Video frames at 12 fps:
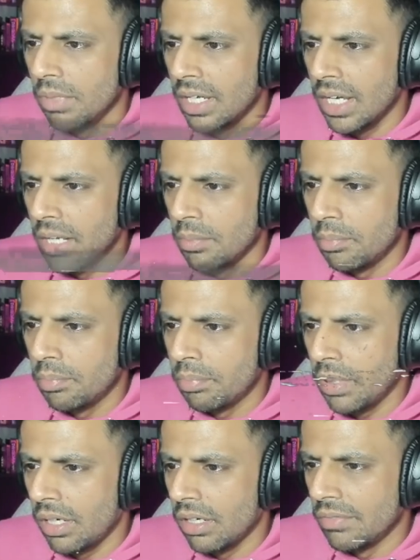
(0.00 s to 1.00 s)
and
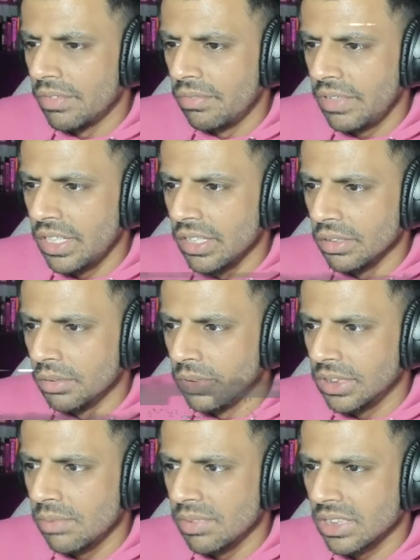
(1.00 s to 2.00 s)
part of the video was
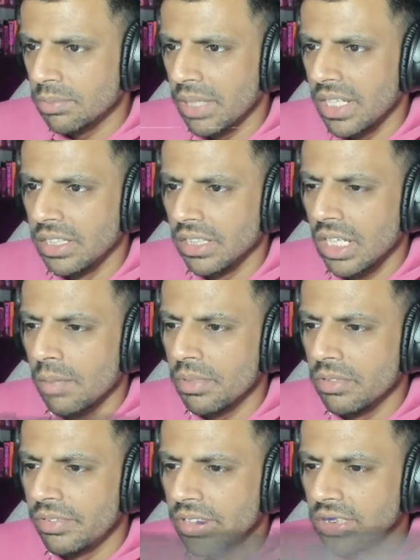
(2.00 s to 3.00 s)
him explaining a couple of
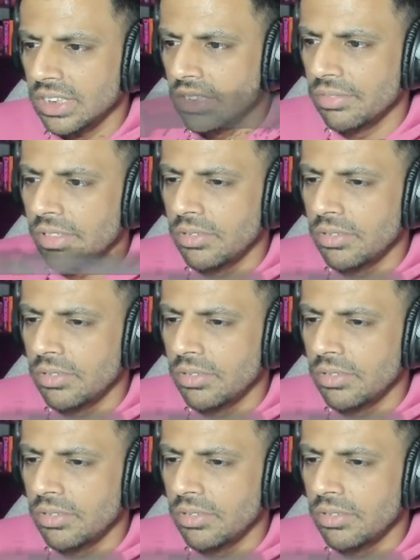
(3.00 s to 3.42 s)
things, just a few